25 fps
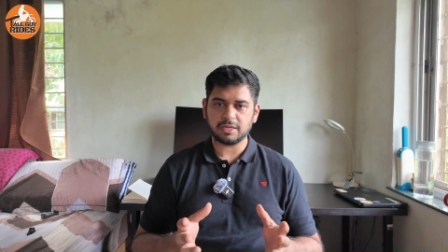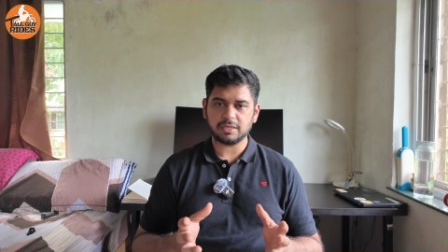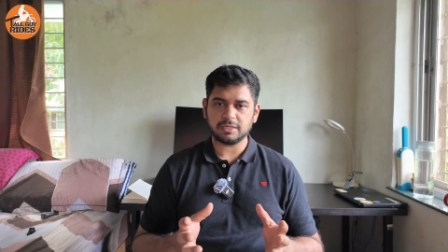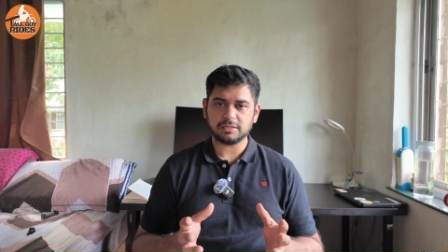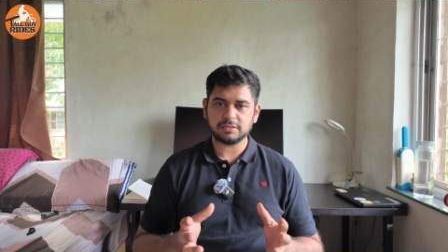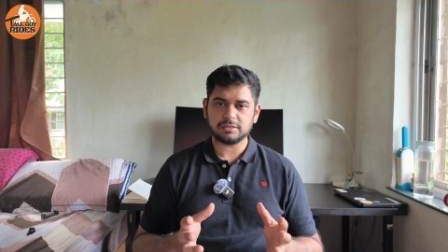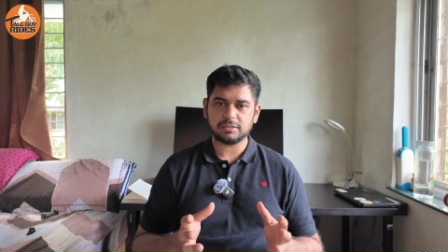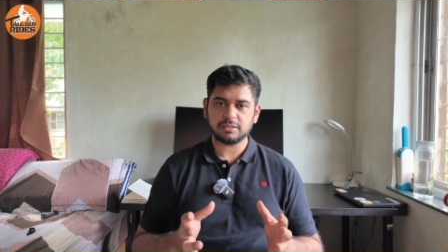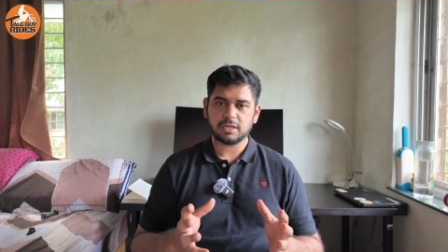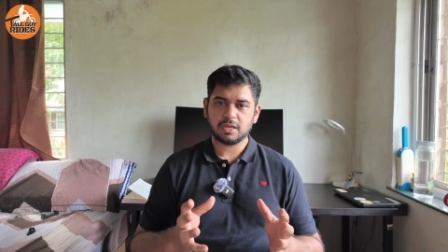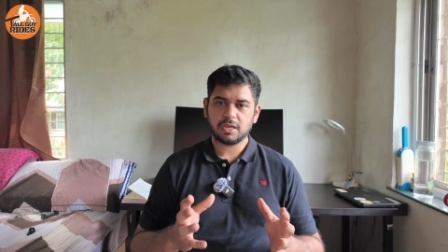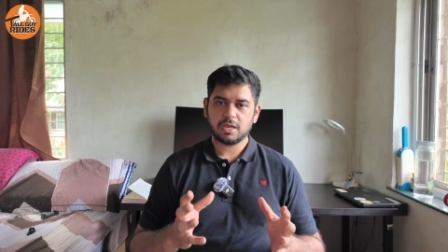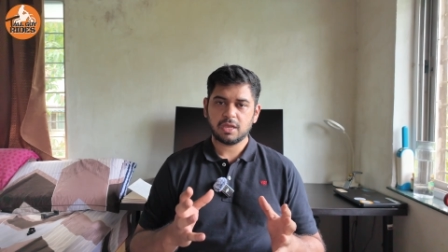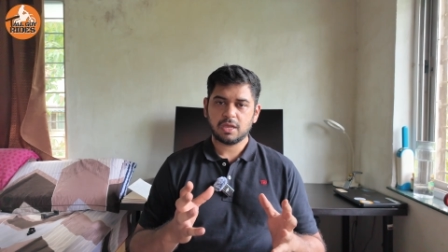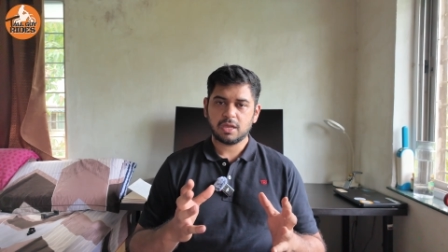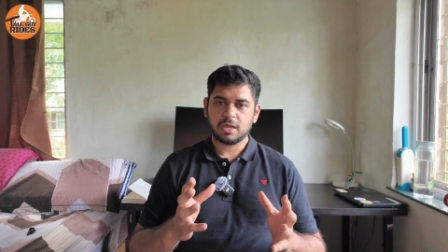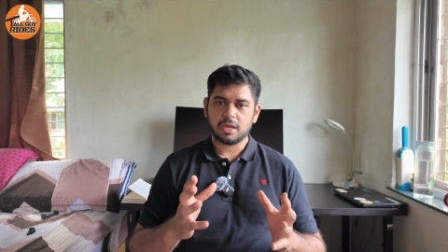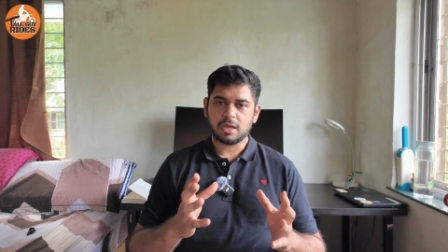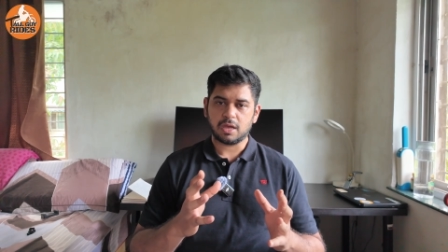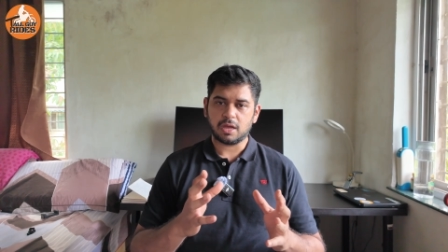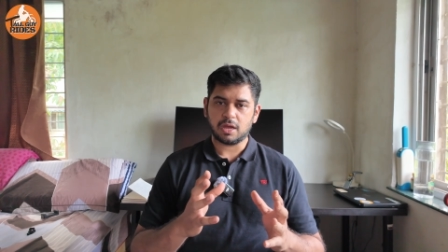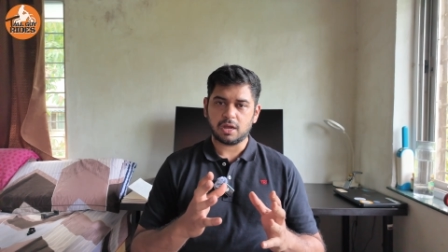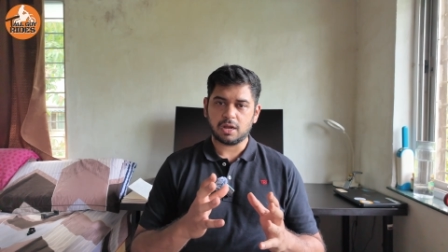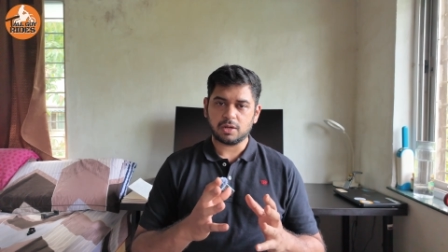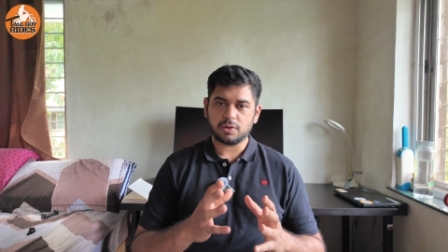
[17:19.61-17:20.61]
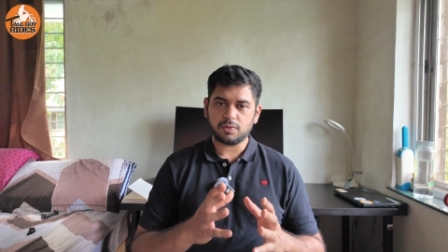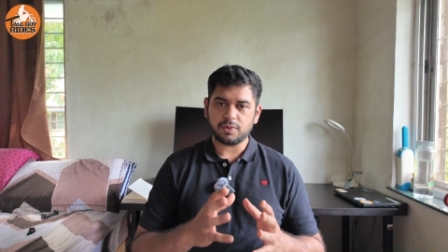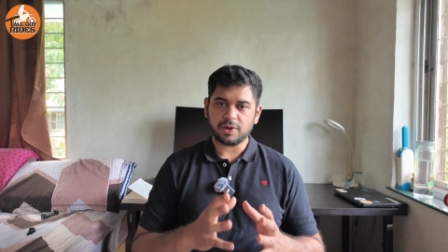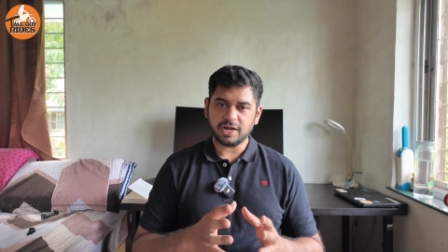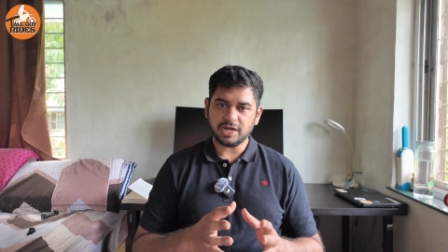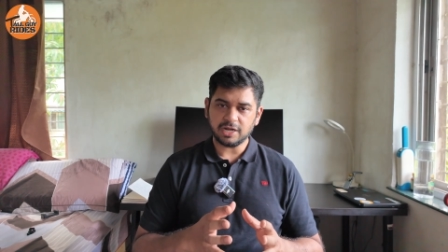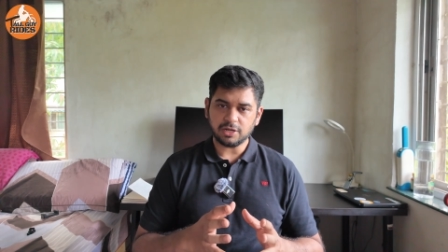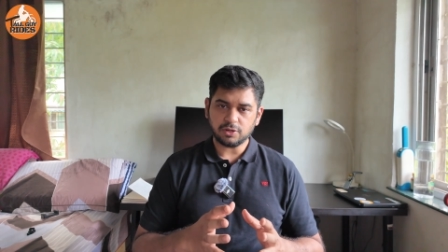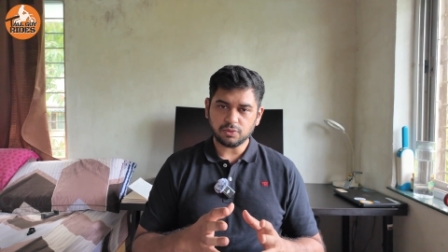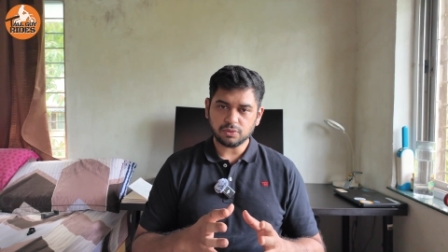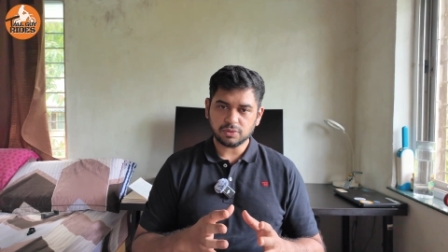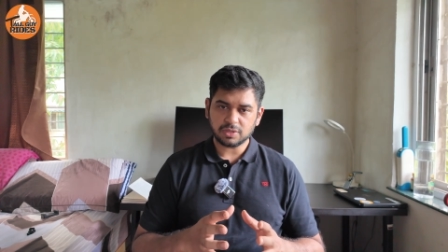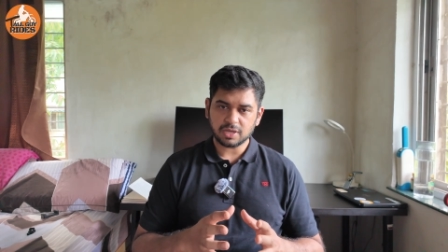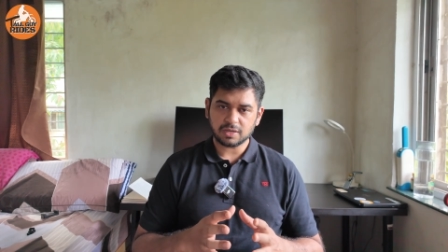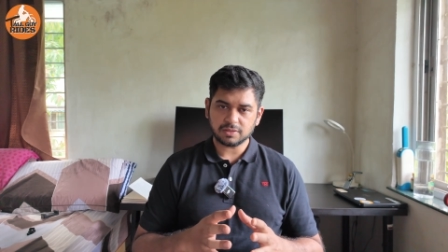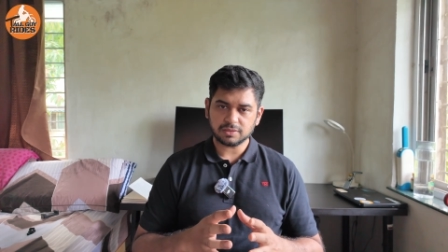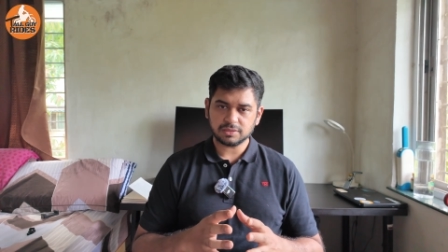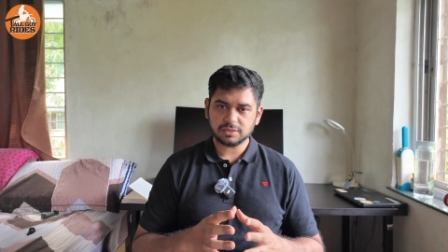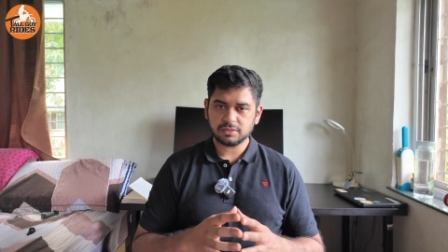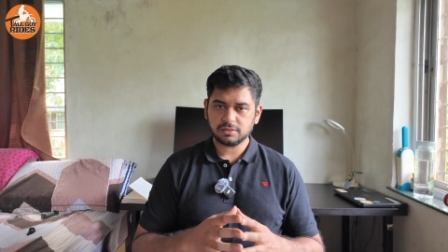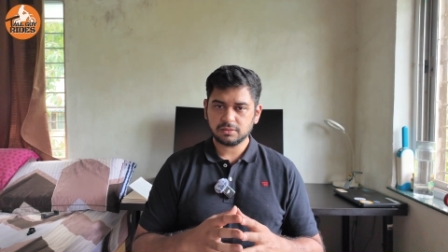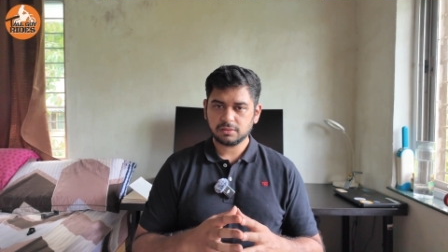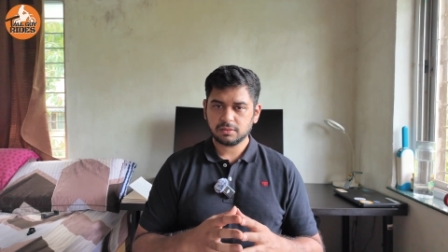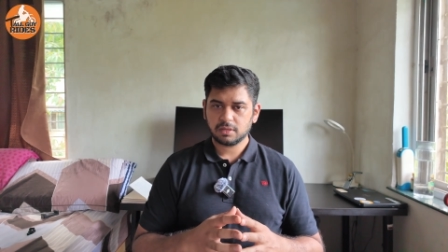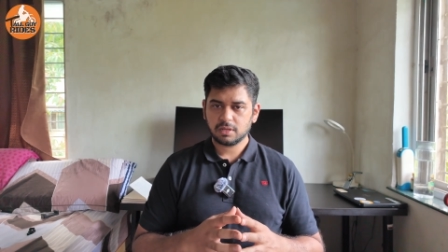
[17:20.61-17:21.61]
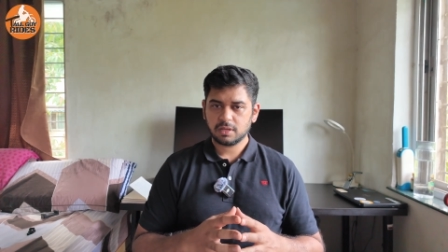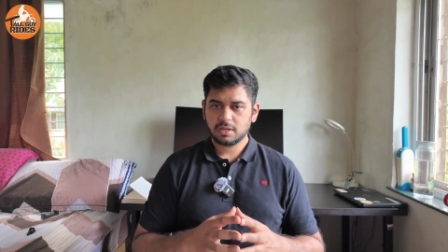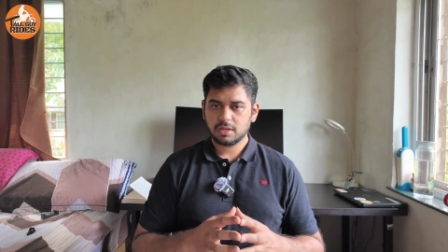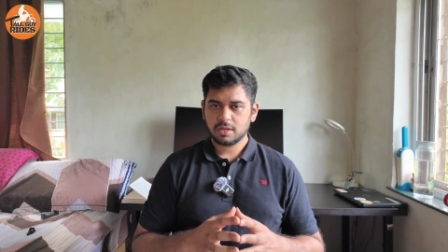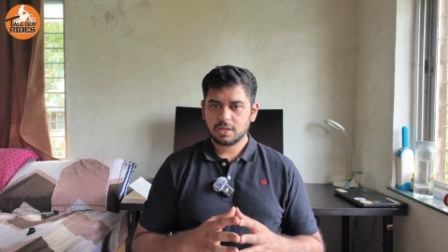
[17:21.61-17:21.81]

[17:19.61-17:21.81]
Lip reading: is 22,000.